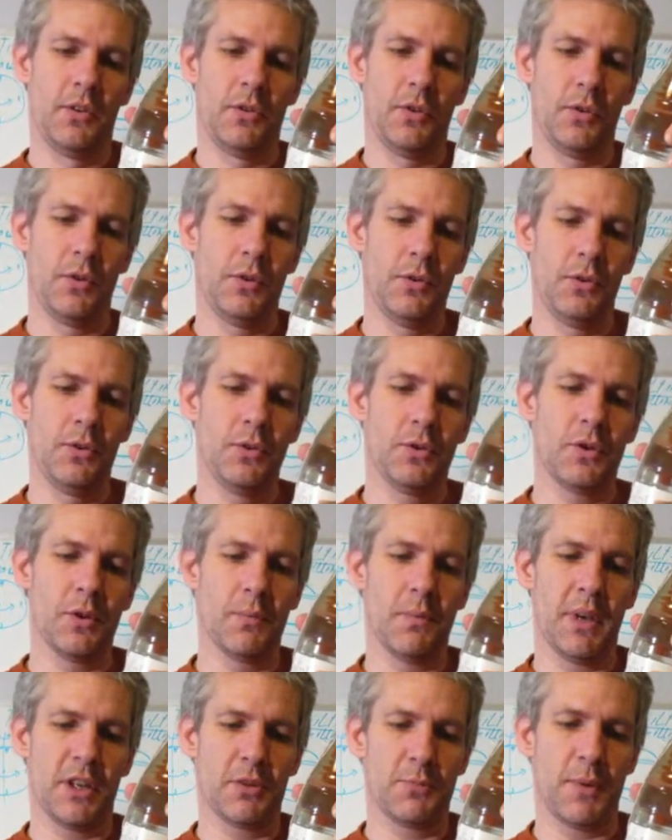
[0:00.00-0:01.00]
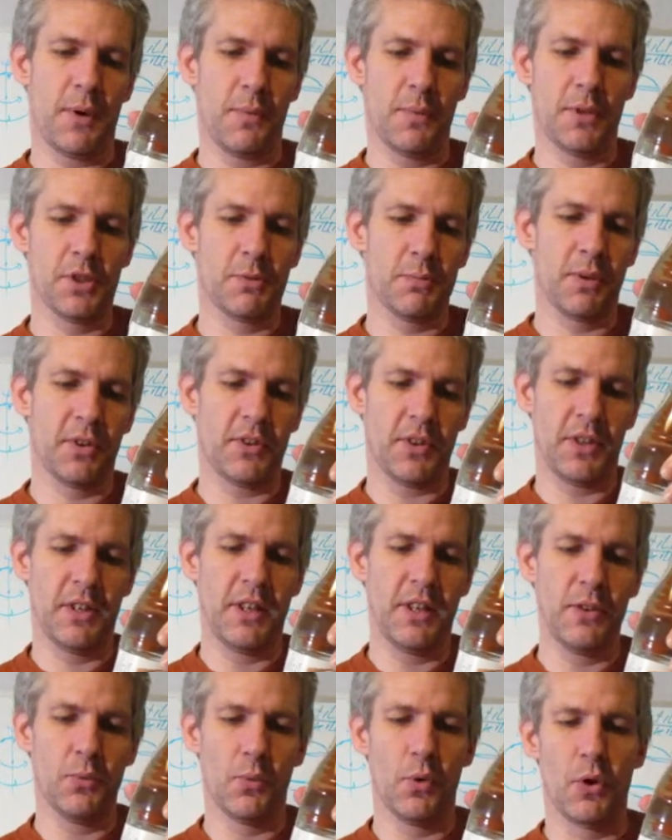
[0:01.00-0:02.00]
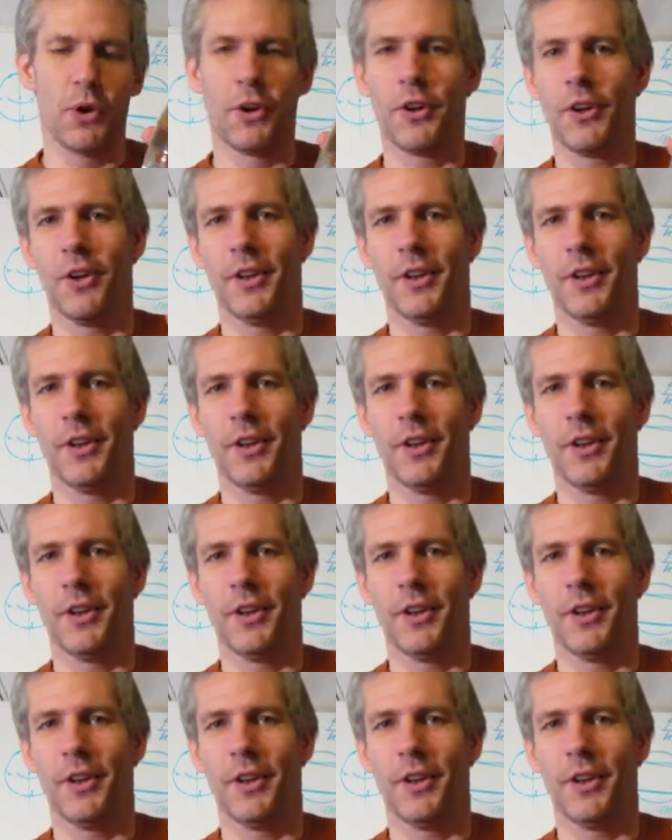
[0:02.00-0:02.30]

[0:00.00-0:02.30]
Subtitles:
to do some experiments, but it didn't work.